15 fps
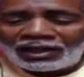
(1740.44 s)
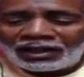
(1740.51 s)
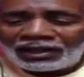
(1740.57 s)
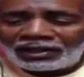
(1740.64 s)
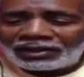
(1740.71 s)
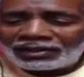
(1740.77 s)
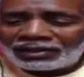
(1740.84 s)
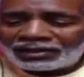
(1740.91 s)

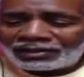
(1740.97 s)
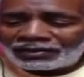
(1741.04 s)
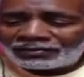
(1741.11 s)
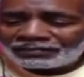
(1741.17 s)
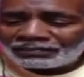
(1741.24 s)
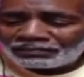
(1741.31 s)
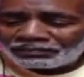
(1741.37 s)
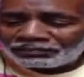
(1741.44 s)
And
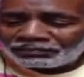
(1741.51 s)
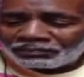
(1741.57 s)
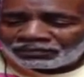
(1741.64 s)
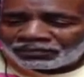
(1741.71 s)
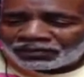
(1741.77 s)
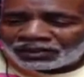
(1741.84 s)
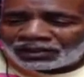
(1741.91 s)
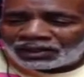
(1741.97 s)

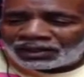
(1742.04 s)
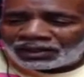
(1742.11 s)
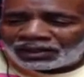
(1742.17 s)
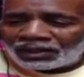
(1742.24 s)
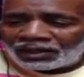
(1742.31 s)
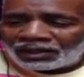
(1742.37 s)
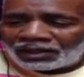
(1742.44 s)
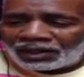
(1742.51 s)

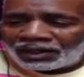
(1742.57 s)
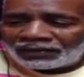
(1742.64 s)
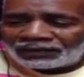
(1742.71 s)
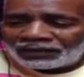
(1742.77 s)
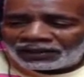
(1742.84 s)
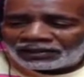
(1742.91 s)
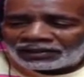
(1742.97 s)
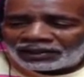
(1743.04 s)
I
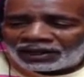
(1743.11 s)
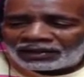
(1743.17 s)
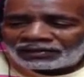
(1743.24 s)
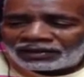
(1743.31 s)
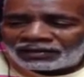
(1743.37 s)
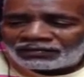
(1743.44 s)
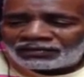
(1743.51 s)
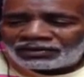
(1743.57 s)
think that
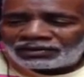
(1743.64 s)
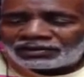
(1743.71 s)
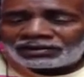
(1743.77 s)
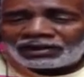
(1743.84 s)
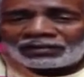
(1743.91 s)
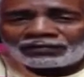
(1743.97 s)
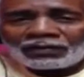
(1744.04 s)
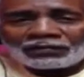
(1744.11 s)
I've given you
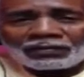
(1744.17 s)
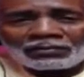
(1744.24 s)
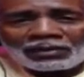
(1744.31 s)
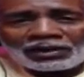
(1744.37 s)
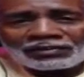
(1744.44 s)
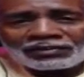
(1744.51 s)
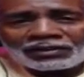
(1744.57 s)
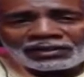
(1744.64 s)
enough
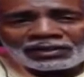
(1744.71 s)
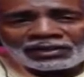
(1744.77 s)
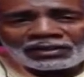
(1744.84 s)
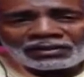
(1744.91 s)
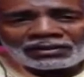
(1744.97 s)
information.